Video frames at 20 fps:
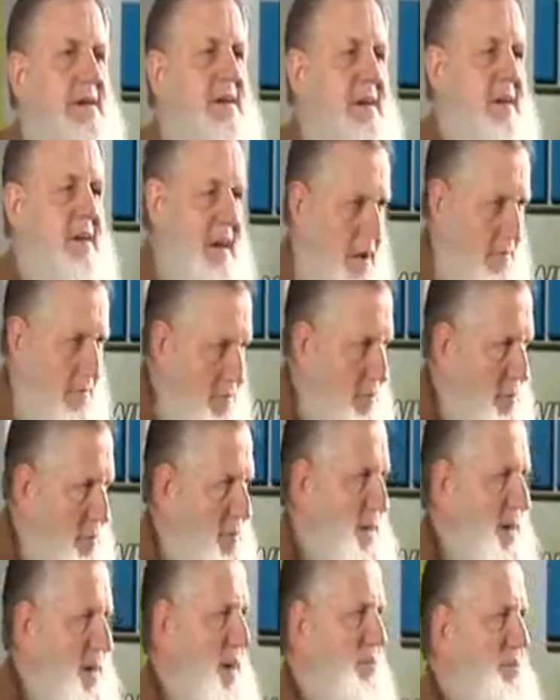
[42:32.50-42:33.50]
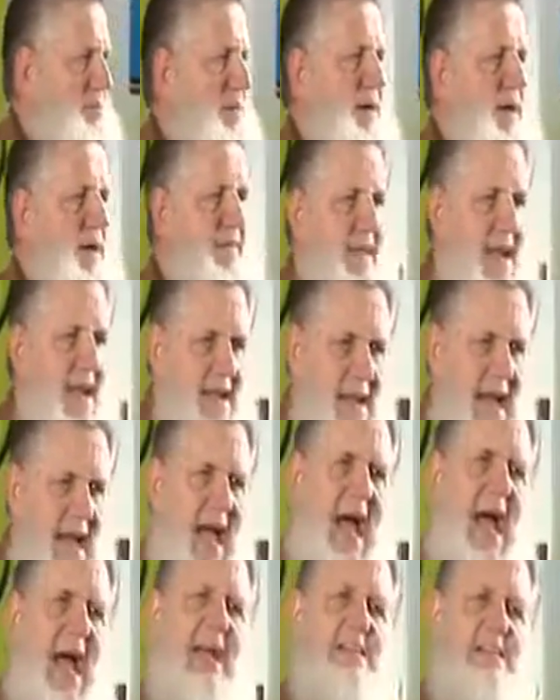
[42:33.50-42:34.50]
Cover them up. And that
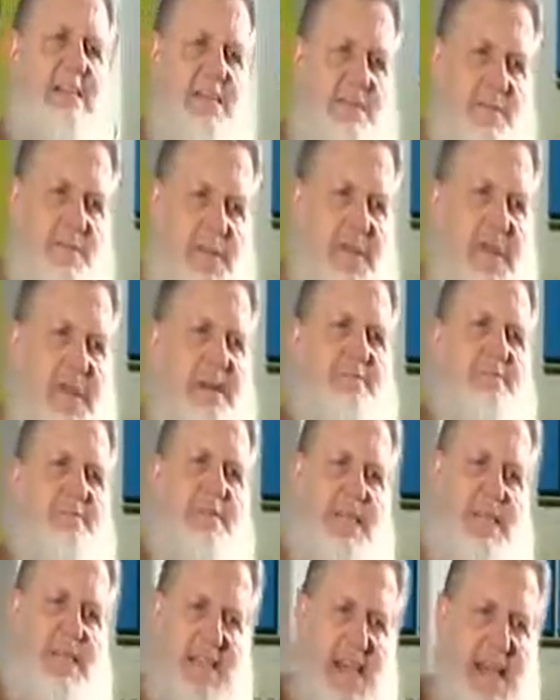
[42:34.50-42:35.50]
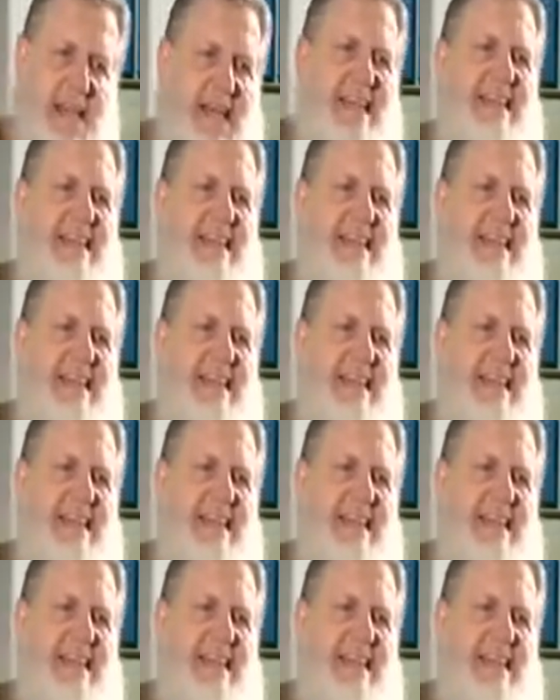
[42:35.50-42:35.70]
act of covering,